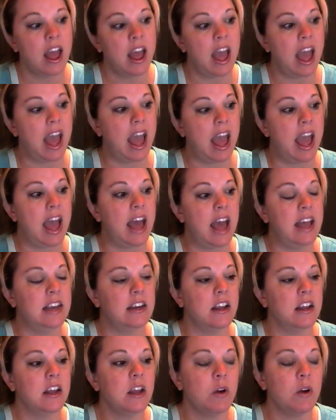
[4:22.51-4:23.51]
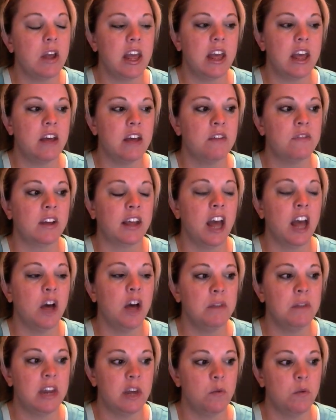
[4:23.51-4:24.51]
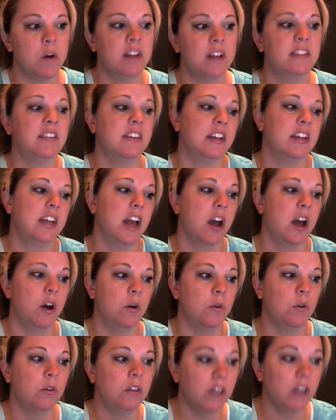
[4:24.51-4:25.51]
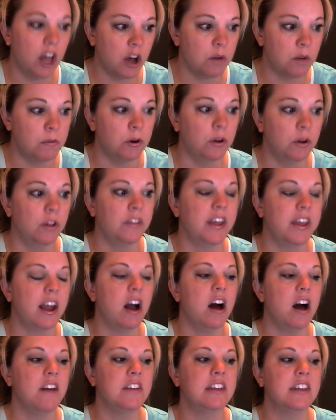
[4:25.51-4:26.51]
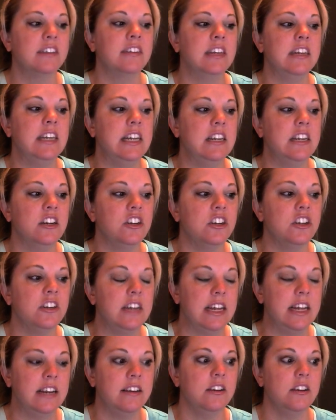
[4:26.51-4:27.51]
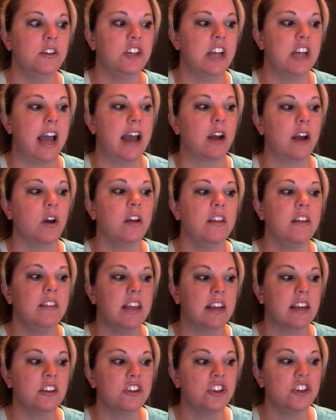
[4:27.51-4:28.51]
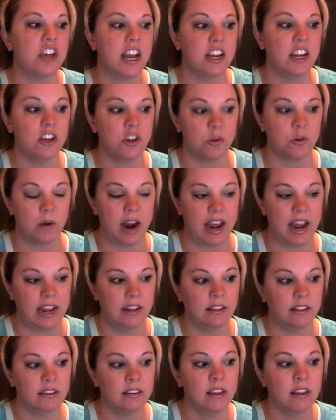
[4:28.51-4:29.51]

And if a company wants to go global, they obviously need to check the exchange rates